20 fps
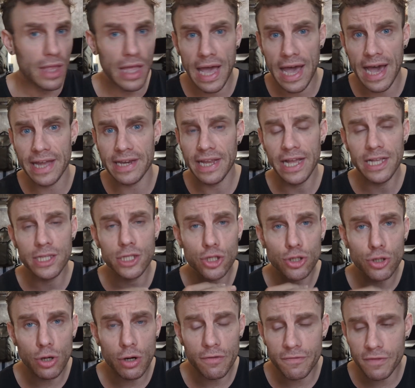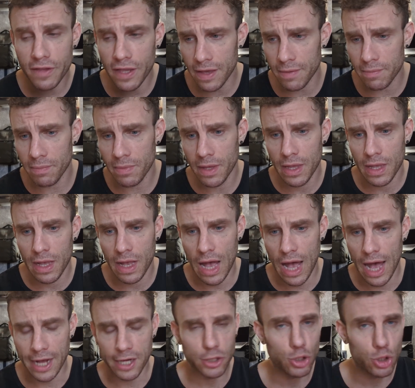And it served him
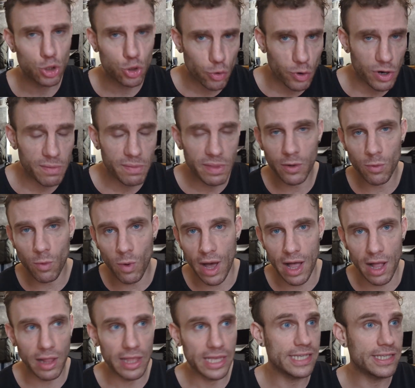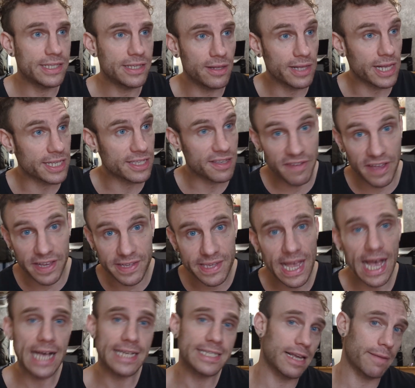extremely well. He still gets
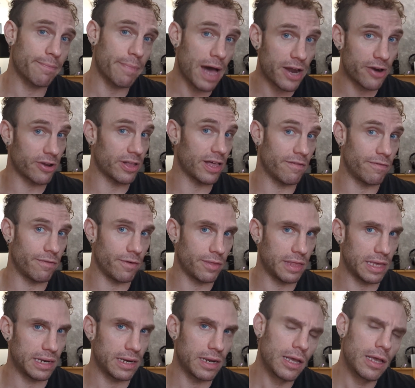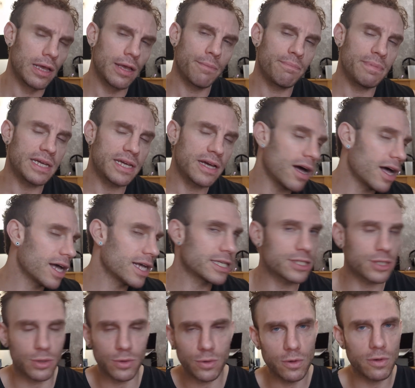fantastic battery life with it
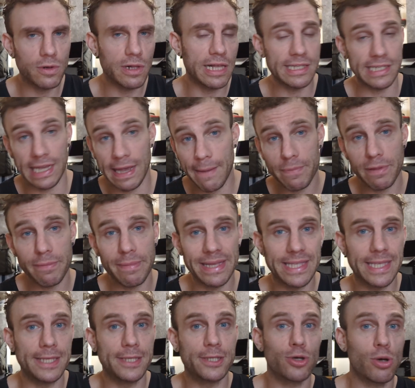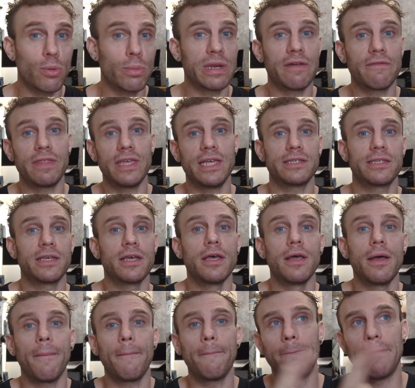because Google has implemented so many of these
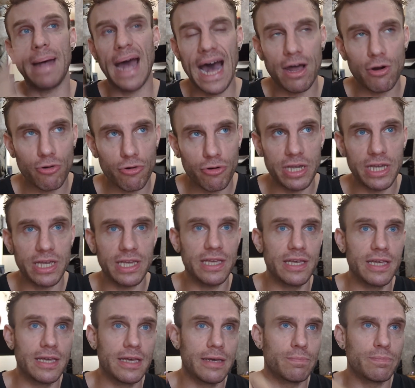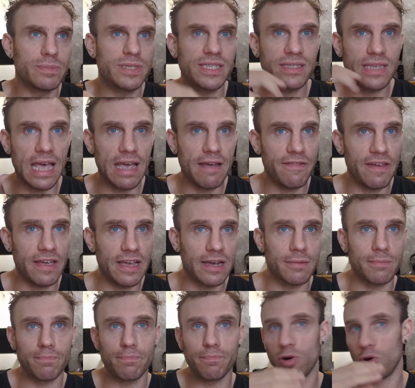battery
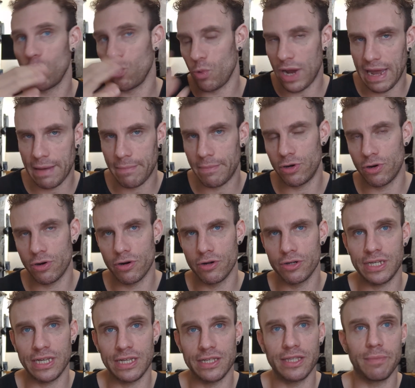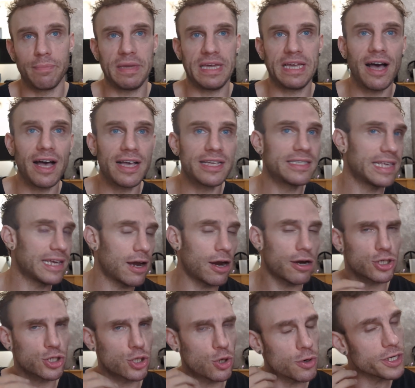saving parameters and because they
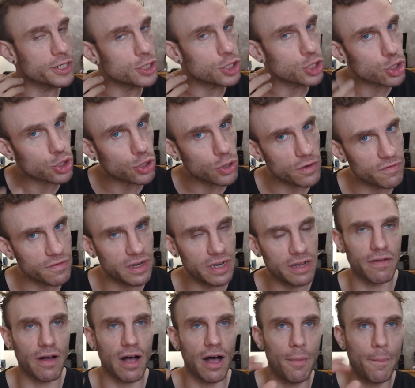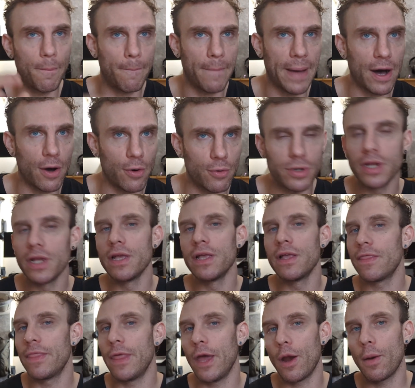are so conservative about
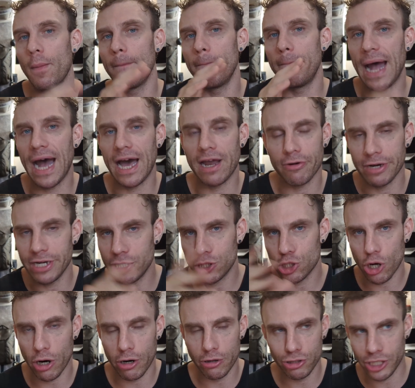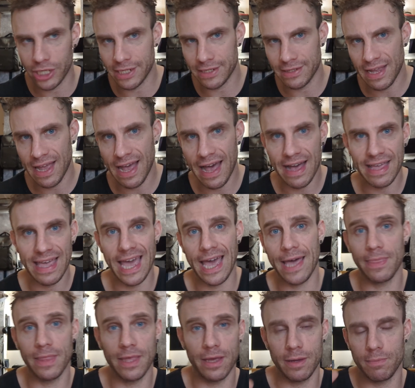their battery charging tech
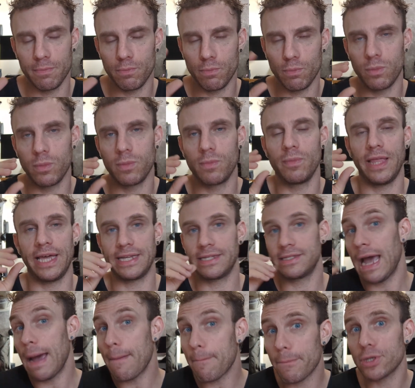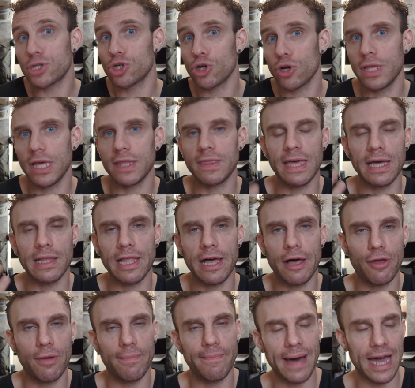and the like temperature that they allow
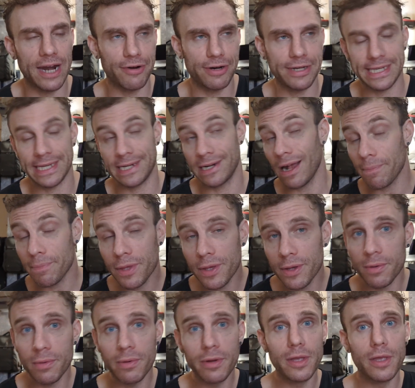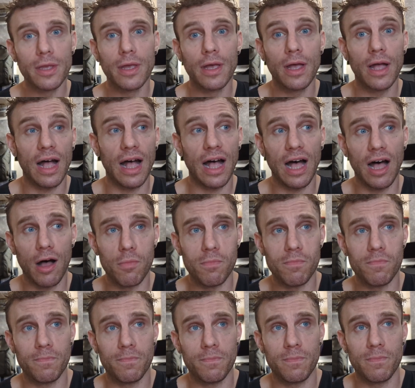their batteries to get up to
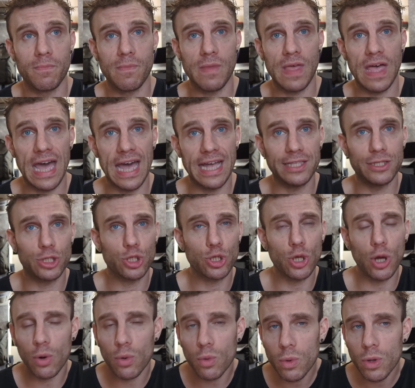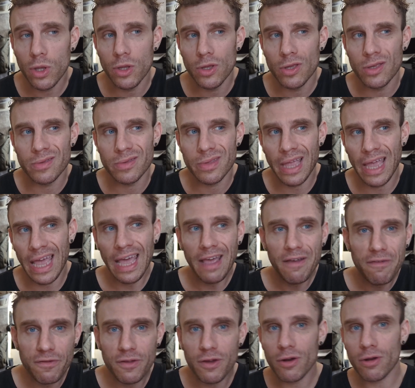um and so
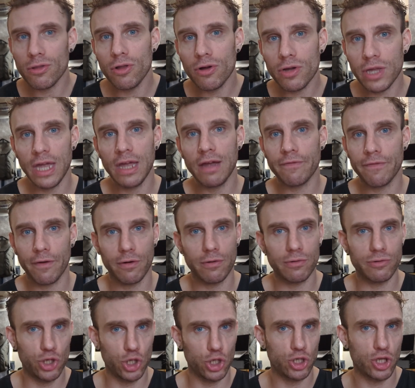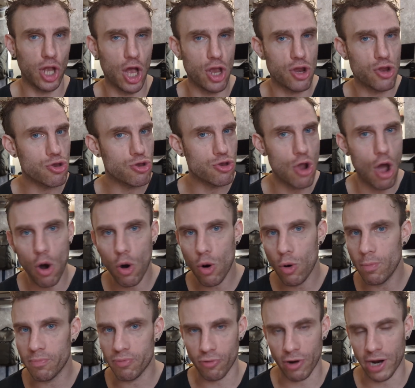if you're looking for just a
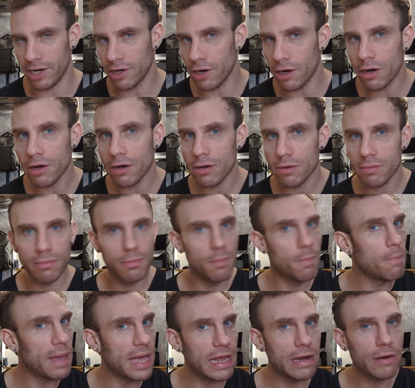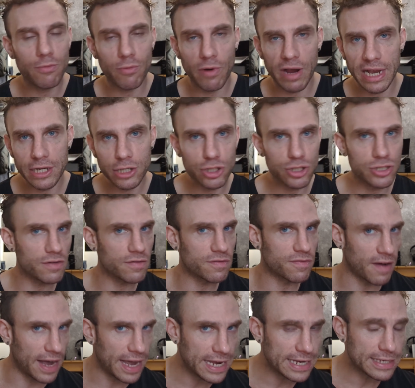no brainer mid range
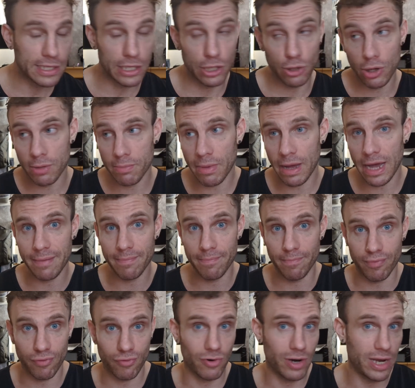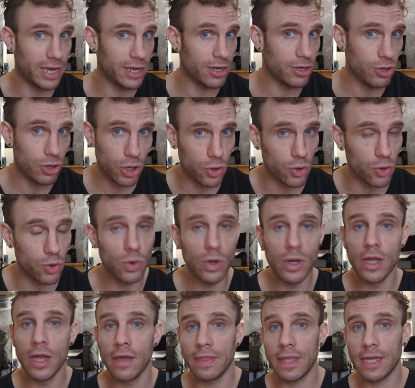device that you can buy brand
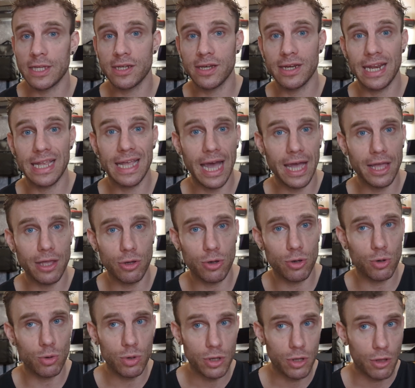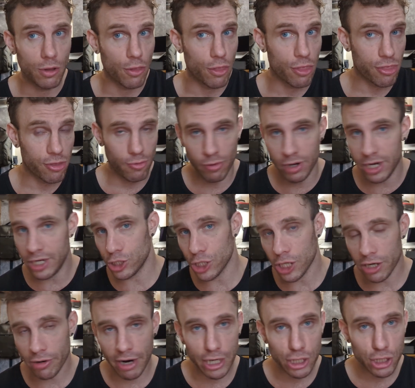new, that's going to get you three
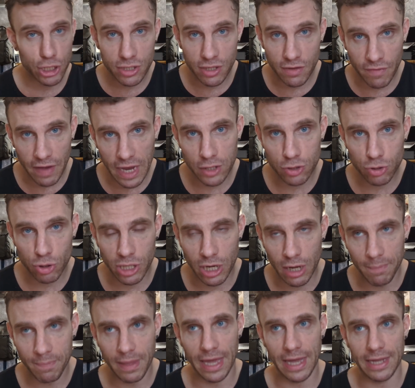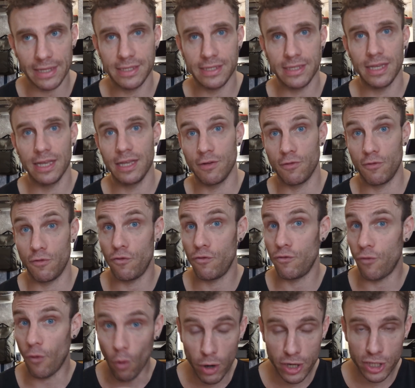generations of Android updates,
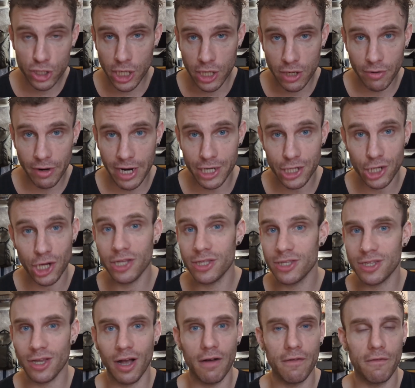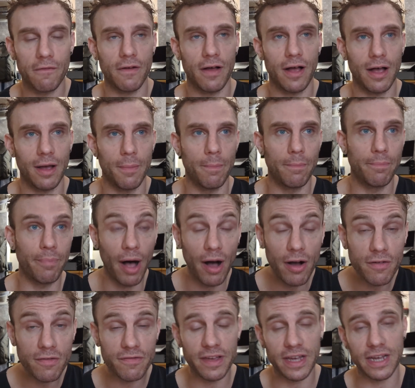four generations of uh,
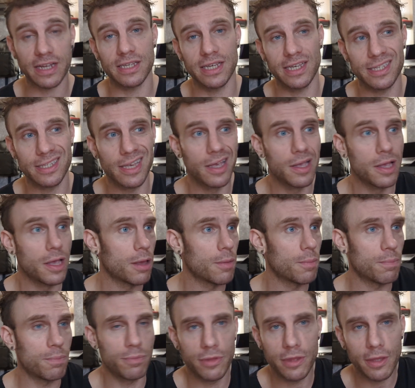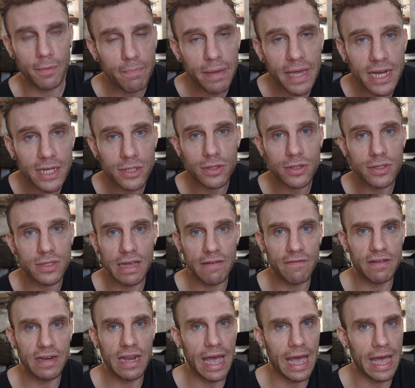bug fixes, the Pixel
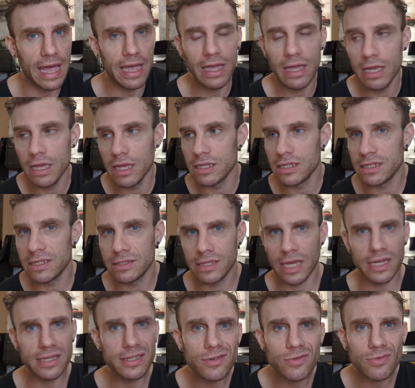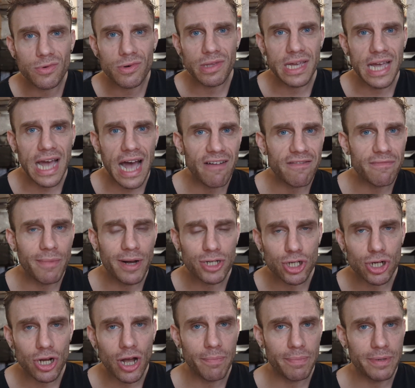7a doesn't really have
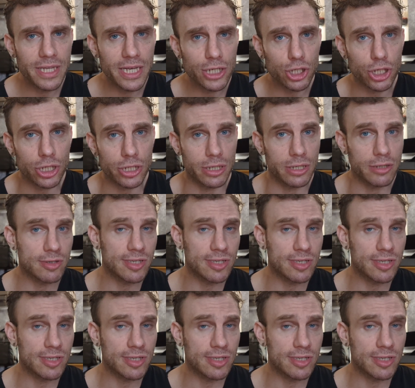much competition.